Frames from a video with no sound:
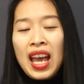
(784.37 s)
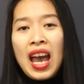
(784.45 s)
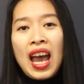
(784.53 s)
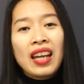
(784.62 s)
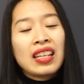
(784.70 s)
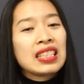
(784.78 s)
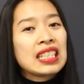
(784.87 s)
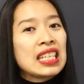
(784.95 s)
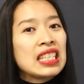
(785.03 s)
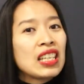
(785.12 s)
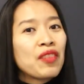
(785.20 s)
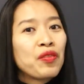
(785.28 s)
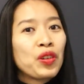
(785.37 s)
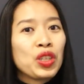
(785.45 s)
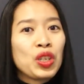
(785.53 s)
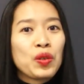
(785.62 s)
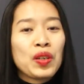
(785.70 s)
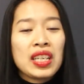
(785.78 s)
And the teaser for
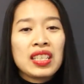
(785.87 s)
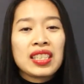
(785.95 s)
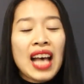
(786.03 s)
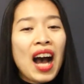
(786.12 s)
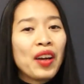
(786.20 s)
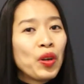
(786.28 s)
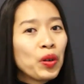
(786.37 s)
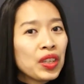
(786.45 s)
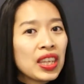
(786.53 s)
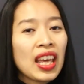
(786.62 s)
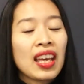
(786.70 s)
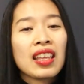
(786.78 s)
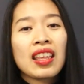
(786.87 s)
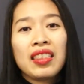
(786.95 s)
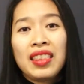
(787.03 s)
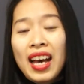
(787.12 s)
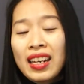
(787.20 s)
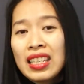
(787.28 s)
you is I don't think
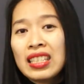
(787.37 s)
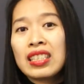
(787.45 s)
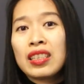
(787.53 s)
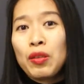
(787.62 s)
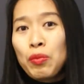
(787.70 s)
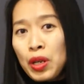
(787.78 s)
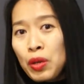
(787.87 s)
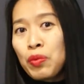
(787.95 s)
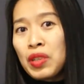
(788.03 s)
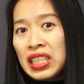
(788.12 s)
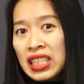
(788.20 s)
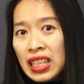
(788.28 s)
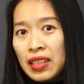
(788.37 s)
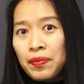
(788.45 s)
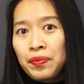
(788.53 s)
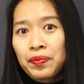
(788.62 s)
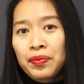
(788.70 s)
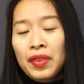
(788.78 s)
that is the real reason.
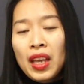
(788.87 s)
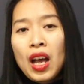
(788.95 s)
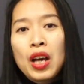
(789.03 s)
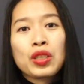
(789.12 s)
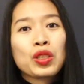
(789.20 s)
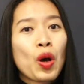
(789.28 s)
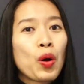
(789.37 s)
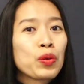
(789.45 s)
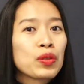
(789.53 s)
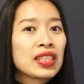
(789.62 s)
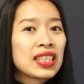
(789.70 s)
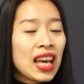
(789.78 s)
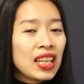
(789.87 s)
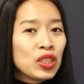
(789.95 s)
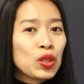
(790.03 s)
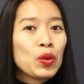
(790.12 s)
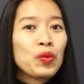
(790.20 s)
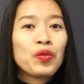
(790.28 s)
So stay
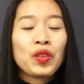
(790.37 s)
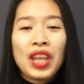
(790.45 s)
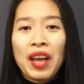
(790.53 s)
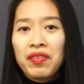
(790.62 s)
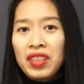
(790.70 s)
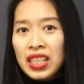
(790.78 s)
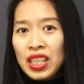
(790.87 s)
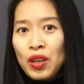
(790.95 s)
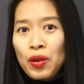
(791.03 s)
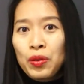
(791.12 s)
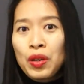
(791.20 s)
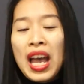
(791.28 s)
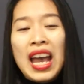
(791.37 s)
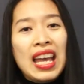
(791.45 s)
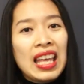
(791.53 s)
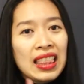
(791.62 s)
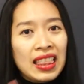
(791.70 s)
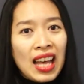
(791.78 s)
tuned for that video,
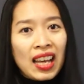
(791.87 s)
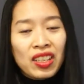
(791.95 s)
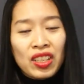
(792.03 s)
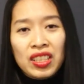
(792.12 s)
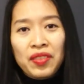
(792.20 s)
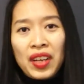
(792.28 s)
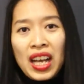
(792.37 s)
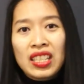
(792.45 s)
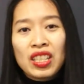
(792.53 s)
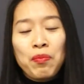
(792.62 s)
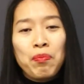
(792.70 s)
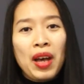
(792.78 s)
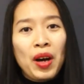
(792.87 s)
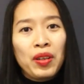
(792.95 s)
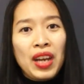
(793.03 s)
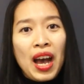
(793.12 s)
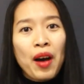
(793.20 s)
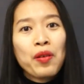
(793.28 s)
hit that notification bell
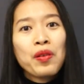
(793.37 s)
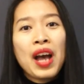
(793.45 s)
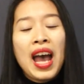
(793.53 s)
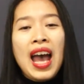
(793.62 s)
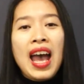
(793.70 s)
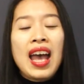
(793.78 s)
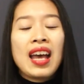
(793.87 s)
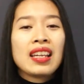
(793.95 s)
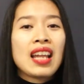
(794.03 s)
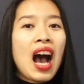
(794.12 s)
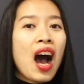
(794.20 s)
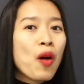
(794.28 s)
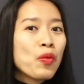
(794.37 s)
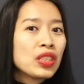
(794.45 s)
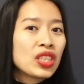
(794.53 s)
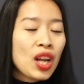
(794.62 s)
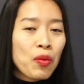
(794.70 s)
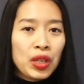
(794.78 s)
now, and I will
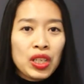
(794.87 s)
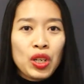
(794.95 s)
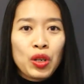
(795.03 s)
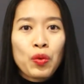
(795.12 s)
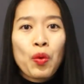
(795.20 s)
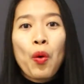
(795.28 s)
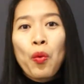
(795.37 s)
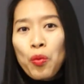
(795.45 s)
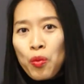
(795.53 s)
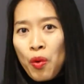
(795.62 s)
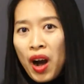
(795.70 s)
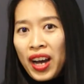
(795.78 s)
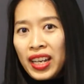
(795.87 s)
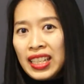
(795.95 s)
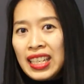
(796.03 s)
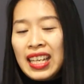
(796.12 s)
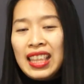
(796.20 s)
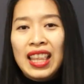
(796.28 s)
share with you why
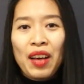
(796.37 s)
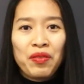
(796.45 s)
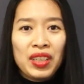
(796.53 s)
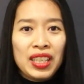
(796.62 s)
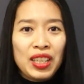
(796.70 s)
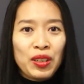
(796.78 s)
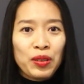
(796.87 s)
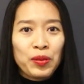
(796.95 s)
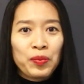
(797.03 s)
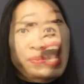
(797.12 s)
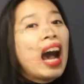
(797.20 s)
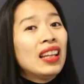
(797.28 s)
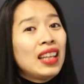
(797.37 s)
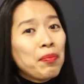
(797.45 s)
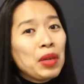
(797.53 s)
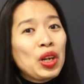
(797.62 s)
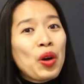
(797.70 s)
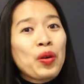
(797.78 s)
in that video. Let me
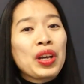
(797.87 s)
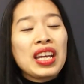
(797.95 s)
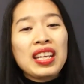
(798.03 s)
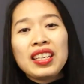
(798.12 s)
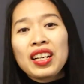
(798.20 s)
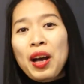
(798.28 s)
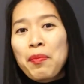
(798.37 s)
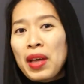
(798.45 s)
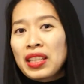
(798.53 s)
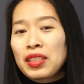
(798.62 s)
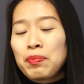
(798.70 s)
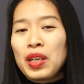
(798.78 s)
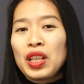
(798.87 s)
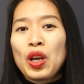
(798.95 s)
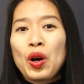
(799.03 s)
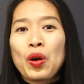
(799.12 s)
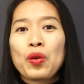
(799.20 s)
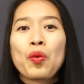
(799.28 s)
know in the comments
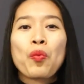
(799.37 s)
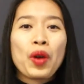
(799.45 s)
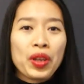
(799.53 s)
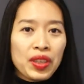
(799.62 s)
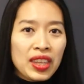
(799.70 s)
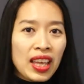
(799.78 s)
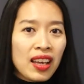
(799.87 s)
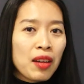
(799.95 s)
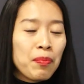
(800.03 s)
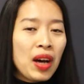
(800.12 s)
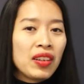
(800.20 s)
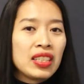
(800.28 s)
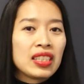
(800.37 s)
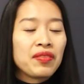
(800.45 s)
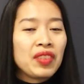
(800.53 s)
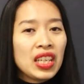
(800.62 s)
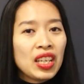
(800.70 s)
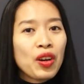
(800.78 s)
below what you think about this
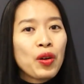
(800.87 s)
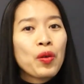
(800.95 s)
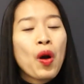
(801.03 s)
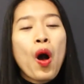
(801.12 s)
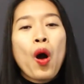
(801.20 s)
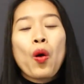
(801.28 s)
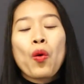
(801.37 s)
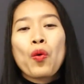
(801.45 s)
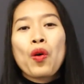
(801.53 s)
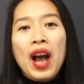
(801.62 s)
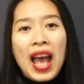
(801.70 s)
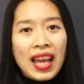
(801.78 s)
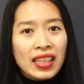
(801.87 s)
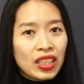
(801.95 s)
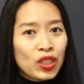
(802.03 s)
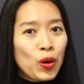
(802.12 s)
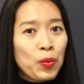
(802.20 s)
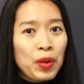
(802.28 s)
video or any
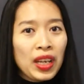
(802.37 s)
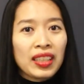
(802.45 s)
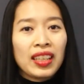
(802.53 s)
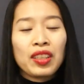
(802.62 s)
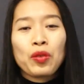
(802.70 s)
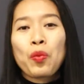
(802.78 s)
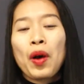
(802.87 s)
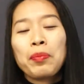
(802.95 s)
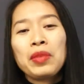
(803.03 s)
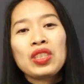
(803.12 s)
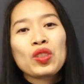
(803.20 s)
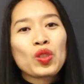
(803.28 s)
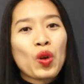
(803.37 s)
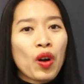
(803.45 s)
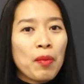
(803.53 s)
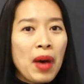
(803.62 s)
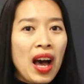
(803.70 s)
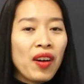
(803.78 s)
topic that you want me to talk
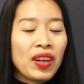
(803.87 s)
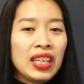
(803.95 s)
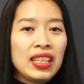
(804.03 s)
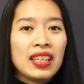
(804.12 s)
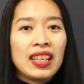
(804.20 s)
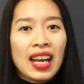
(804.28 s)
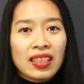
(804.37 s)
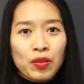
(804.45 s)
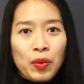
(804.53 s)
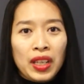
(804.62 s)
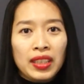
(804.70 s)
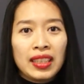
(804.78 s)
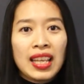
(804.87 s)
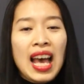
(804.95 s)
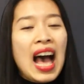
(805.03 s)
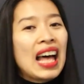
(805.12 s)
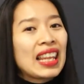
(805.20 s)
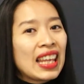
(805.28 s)
about in the next one.
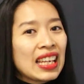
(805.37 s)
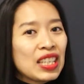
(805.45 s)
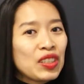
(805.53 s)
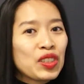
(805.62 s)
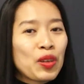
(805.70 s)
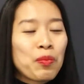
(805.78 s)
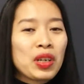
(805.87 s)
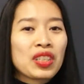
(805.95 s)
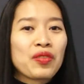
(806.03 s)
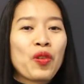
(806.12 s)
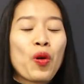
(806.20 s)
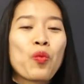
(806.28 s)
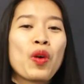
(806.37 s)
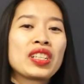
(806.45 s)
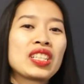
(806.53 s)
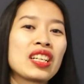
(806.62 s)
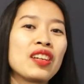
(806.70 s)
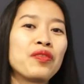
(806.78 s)
Thank you so much for
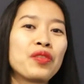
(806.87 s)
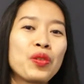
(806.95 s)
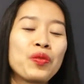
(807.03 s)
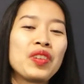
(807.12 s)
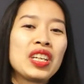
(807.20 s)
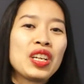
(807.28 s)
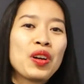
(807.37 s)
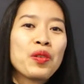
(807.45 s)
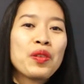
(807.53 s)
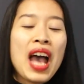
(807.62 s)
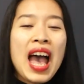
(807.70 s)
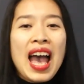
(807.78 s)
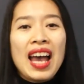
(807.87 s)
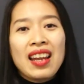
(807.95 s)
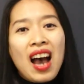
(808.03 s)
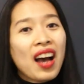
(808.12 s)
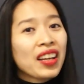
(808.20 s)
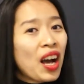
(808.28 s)
watching the full video and
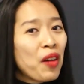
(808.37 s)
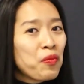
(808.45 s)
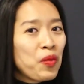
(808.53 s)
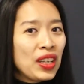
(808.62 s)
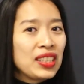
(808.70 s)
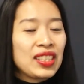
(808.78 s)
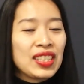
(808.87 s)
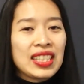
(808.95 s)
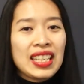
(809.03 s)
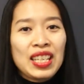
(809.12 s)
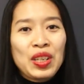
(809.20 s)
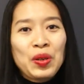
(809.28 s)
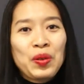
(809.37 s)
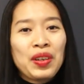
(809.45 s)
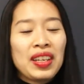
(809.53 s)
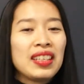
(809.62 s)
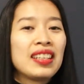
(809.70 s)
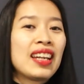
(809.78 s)
I can't wait to see you
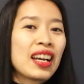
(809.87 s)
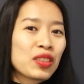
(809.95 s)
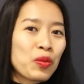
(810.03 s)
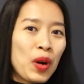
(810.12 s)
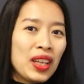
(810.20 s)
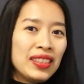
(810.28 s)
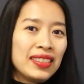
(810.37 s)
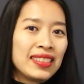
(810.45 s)
in the next one.